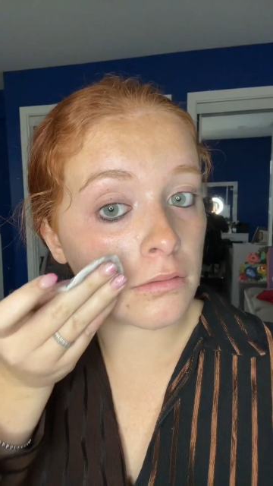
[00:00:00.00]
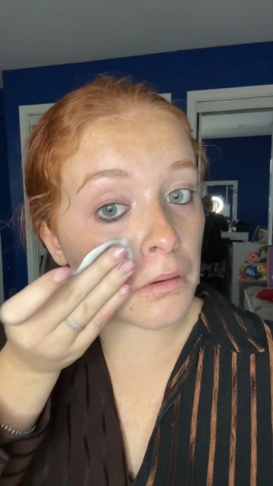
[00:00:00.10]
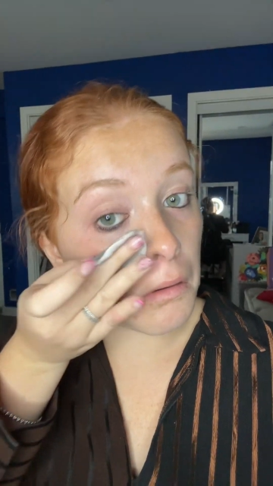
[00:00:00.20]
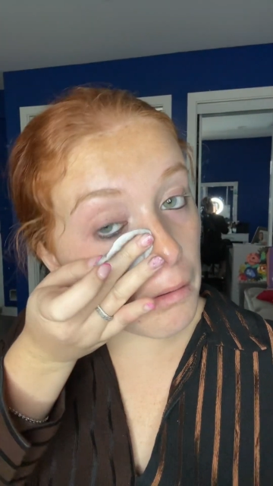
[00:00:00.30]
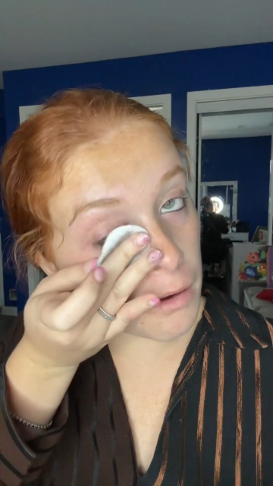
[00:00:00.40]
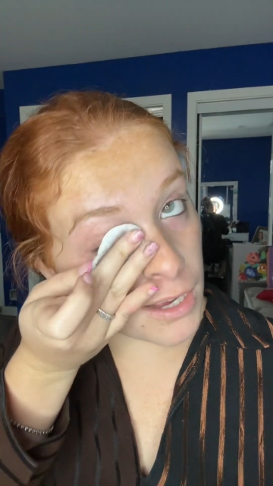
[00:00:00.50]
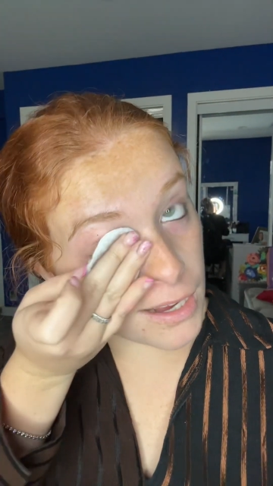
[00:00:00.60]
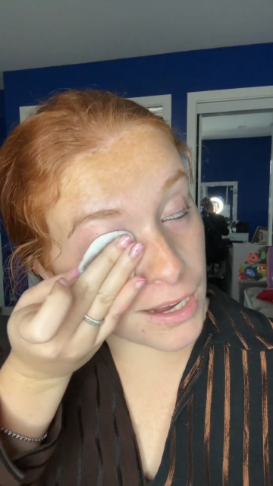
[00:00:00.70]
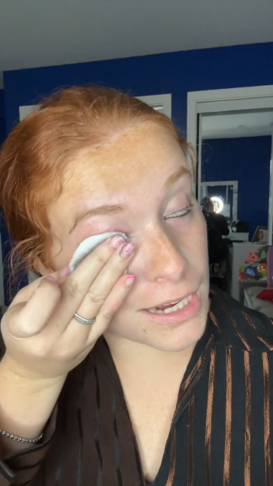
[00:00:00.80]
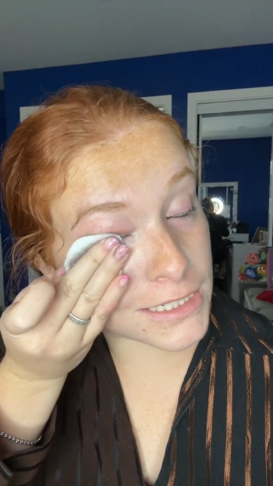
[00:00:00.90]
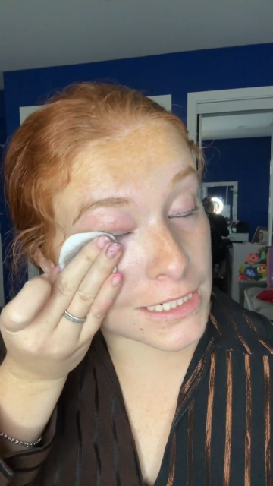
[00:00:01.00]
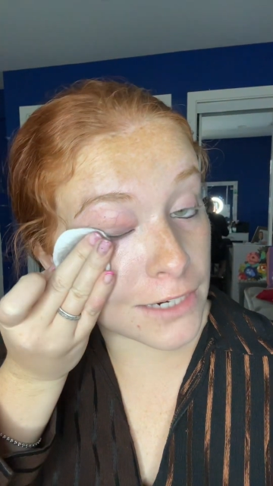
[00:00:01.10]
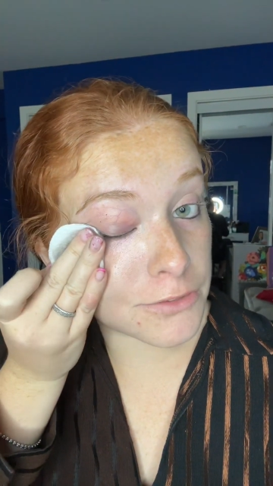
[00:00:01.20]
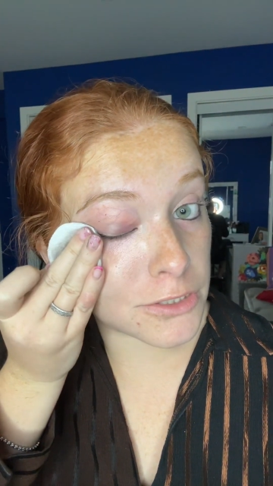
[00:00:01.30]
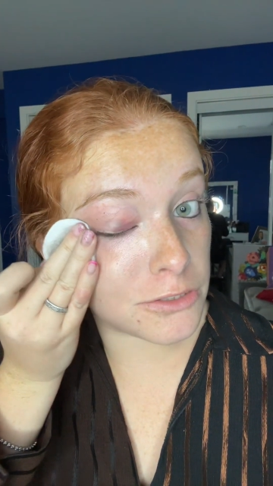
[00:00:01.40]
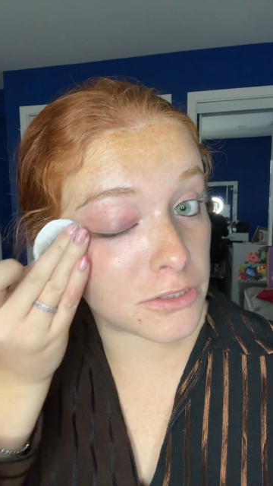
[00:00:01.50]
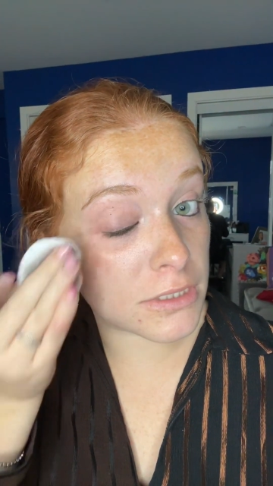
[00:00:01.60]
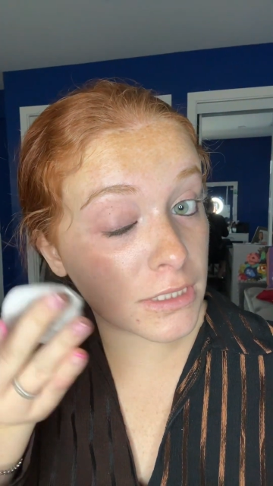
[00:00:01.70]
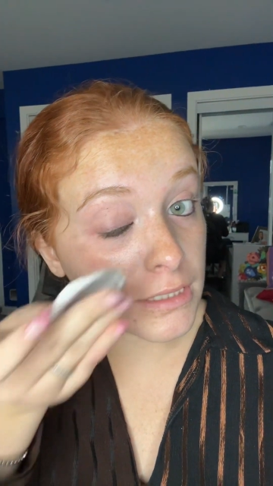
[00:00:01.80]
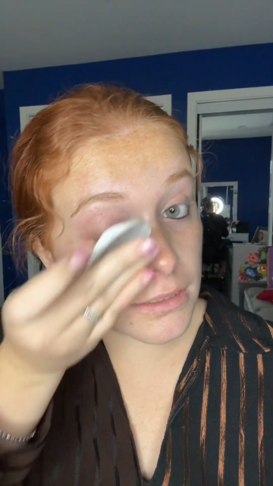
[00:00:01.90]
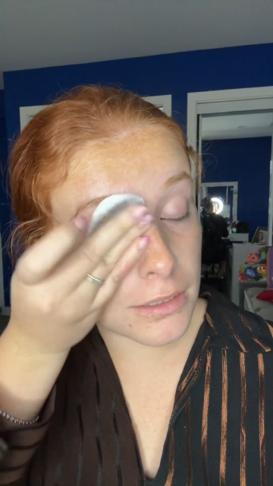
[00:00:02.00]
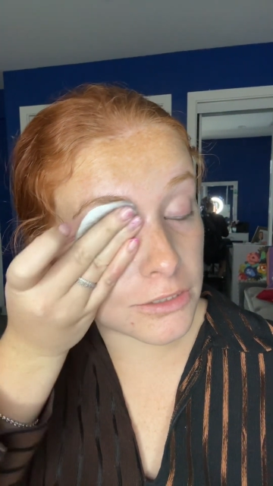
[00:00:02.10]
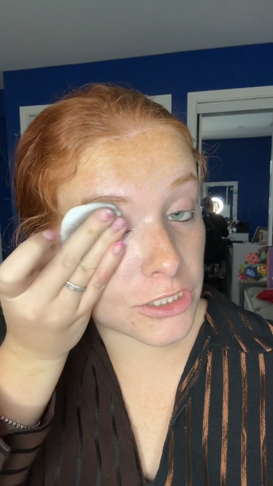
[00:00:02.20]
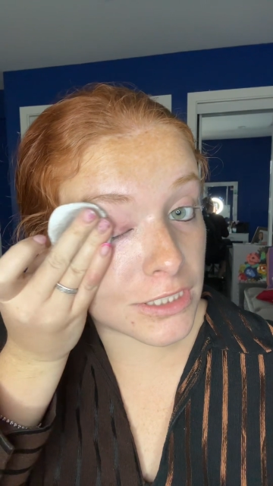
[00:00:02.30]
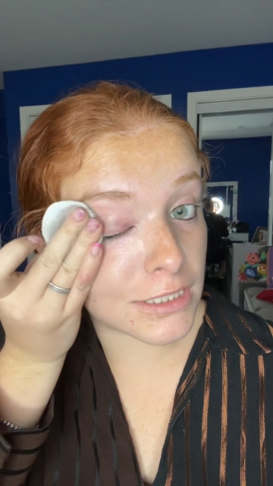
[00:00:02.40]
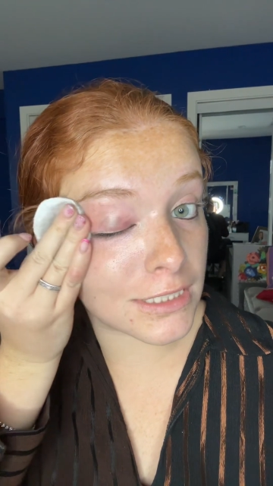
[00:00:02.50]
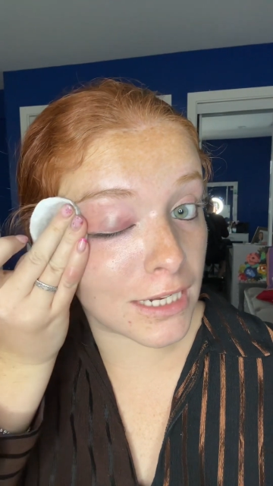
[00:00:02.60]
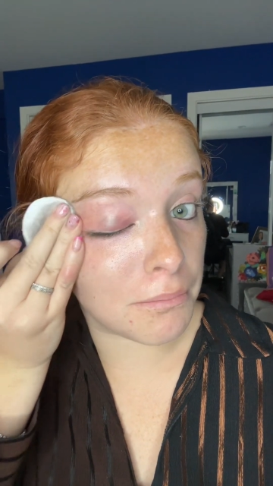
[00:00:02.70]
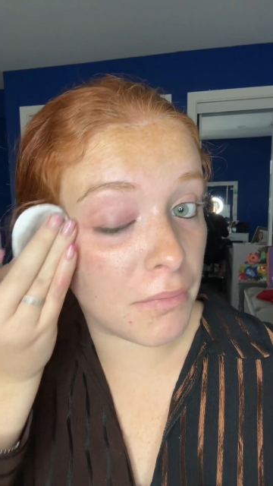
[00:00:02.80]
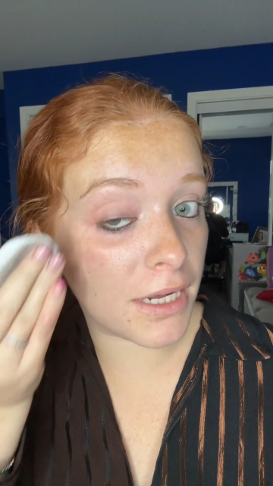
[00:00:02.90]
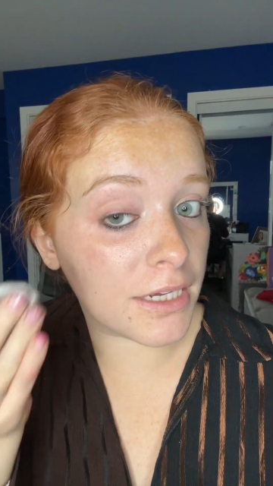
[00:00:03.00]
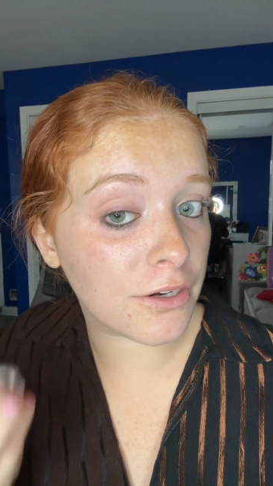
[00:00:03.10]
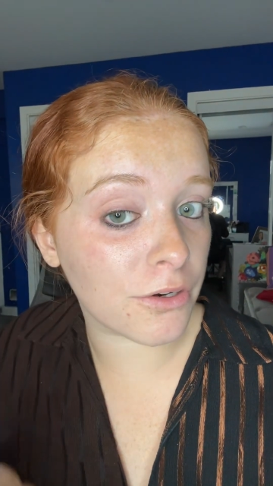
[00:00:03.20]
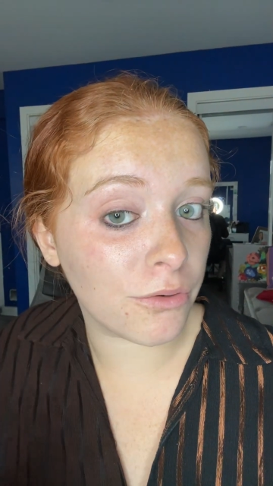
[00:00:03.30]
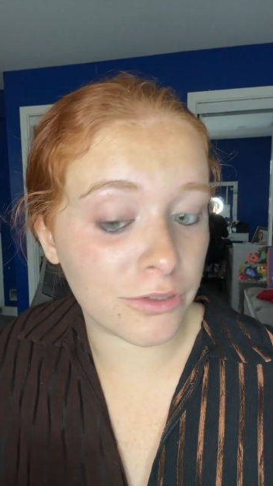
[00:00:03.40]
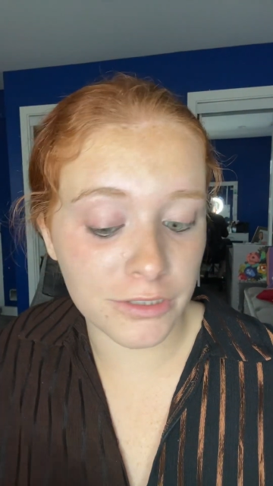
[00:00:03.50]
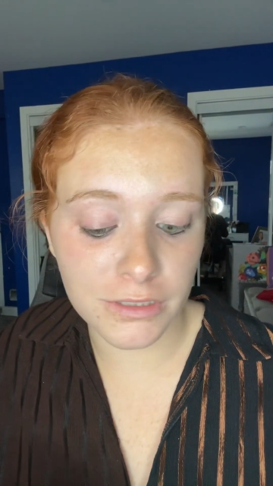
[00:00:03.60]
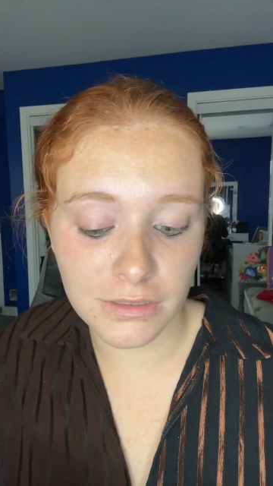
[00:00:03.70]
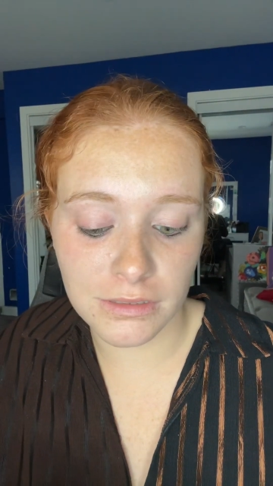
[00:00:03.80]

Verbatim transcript: Okay, I never used to just get my inner corners,